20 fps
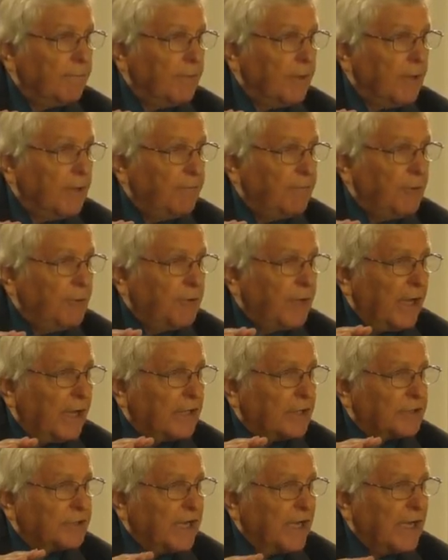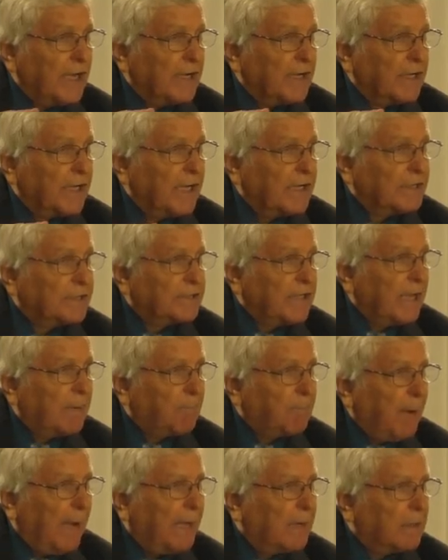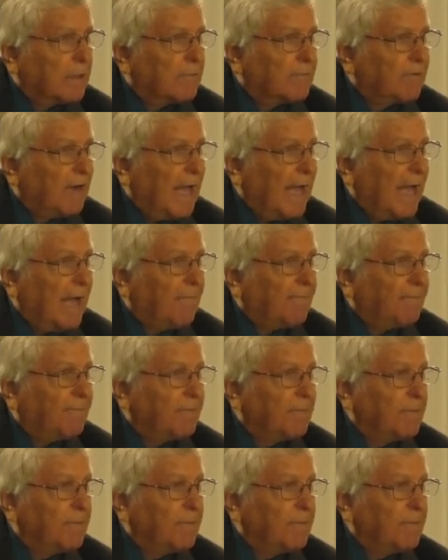if you take a stand against that pattern of life,